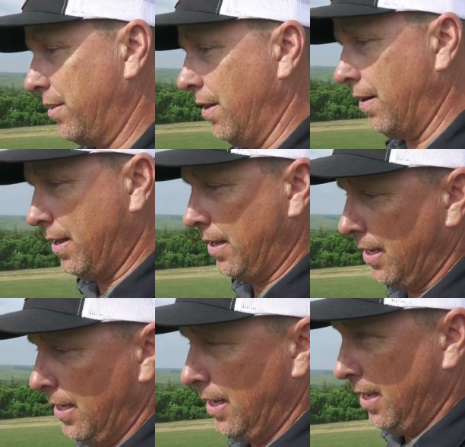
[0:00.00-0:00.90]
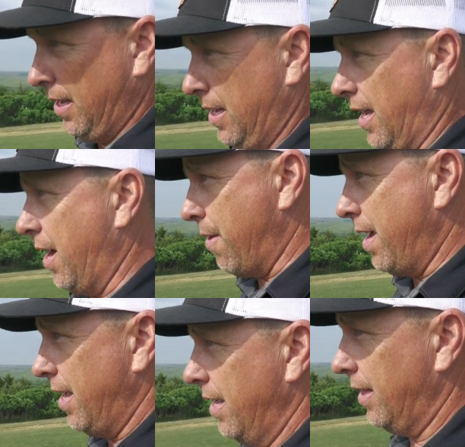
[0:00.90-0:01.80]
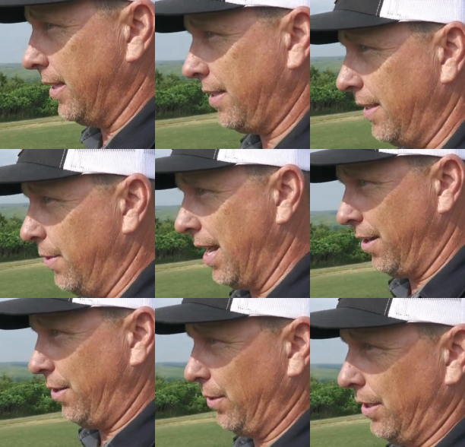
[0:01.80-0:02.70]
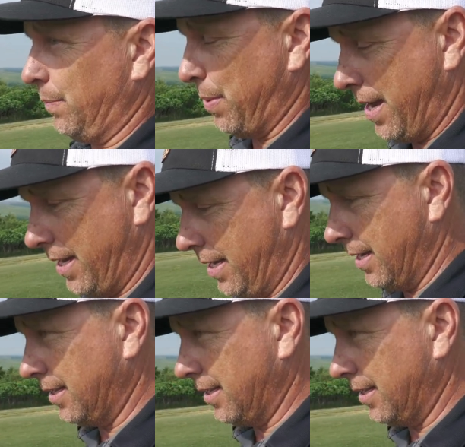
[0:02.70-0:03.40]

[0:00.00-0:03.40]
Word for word: So anyway, let's see what I can do with this putt.